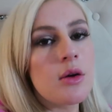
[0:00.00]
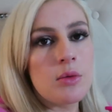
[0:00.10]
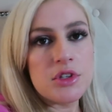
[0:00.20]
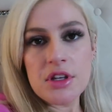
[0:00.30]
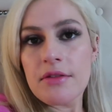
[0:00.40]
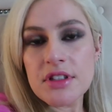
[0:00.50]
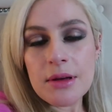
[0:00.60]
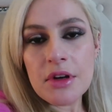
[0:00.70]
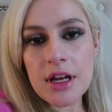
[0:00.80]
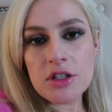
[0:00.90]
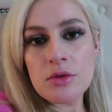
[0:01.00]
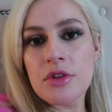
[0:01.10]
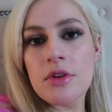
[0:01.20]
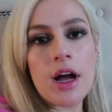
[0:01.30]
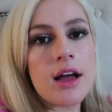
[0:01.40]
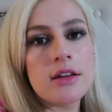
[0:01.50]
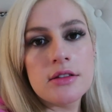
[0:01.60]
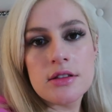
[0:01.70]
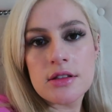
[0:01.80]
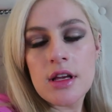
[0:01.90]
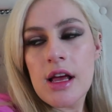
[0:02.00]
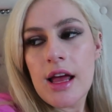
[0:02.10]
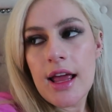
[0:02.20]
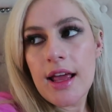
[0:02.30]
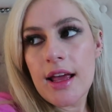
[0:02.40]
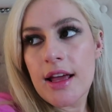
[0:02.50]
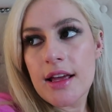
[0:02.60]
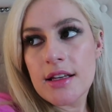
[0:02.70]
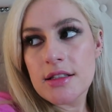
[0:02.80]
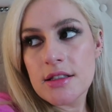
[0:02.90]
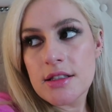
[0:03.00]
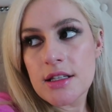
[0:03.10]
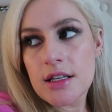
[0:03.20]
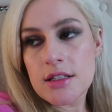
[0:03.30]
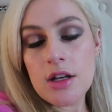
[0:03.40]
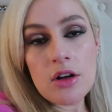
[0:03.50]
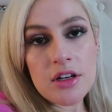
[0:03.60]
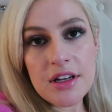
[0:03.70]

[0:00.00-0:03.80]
We still have the same connection with you guys and it's all